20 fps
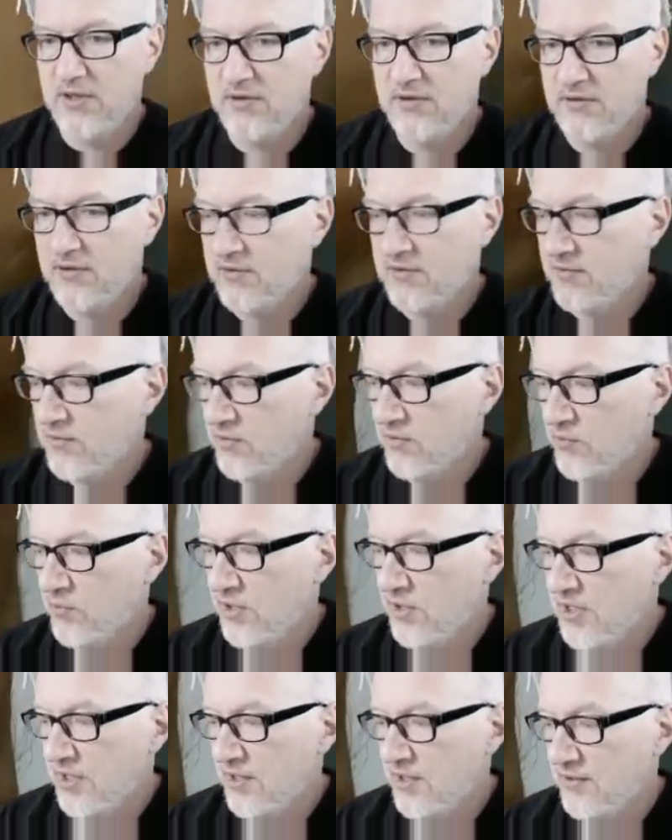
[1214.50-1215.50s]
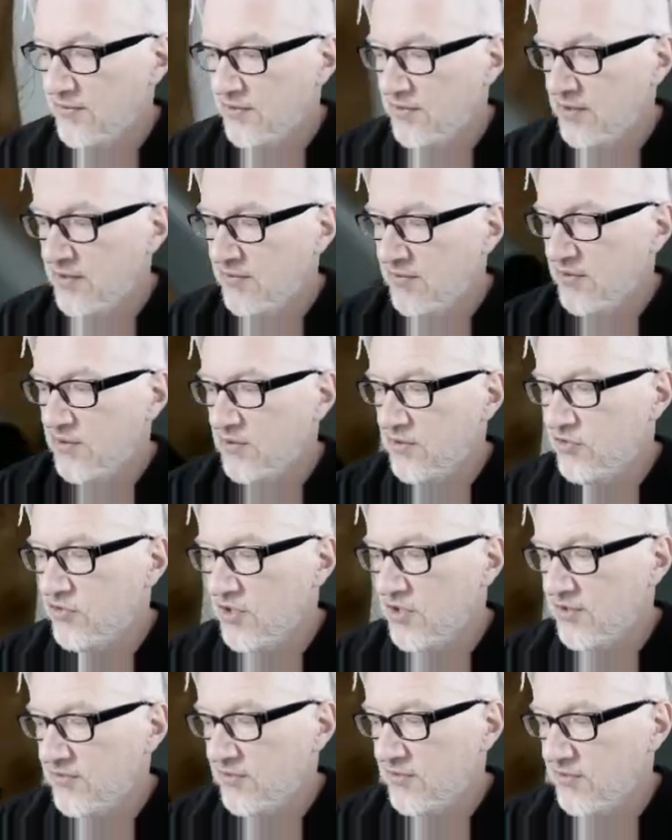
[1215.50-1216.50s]
This really is easy,
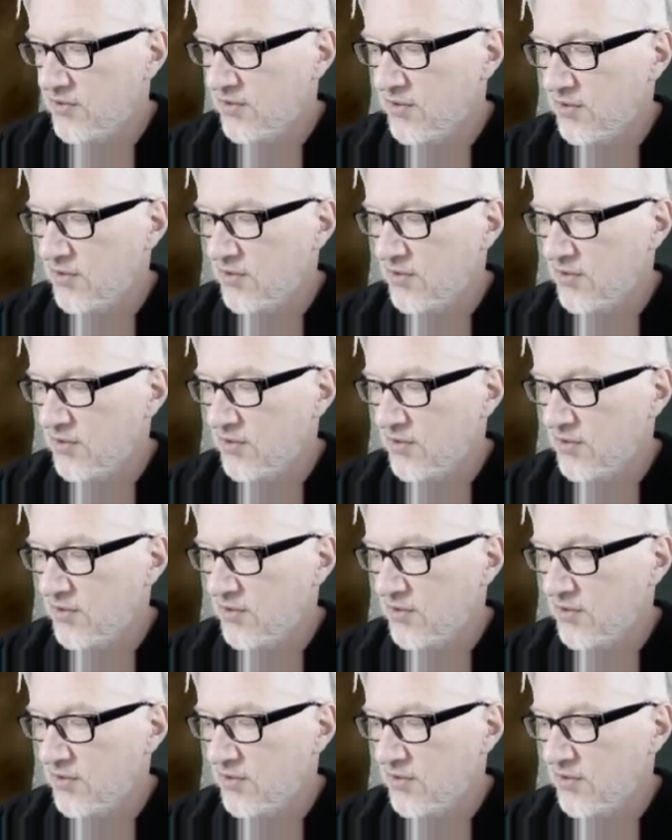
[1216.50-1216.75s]
just